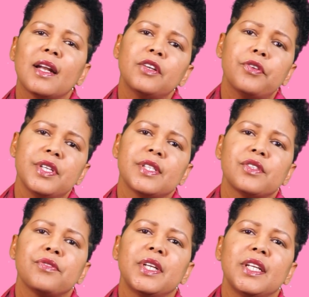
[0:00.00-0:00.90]

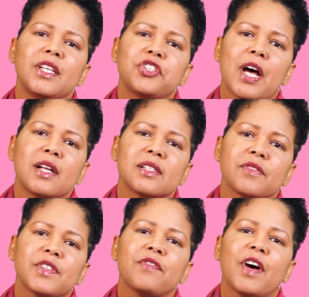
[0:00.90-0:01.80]
increases really the chance
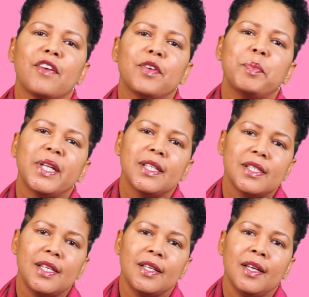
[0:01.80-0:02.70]
of
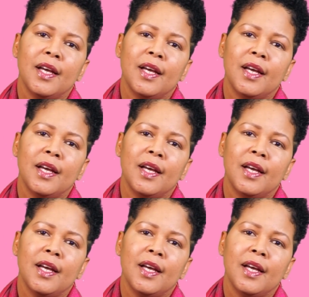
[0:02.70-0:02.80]
survivability.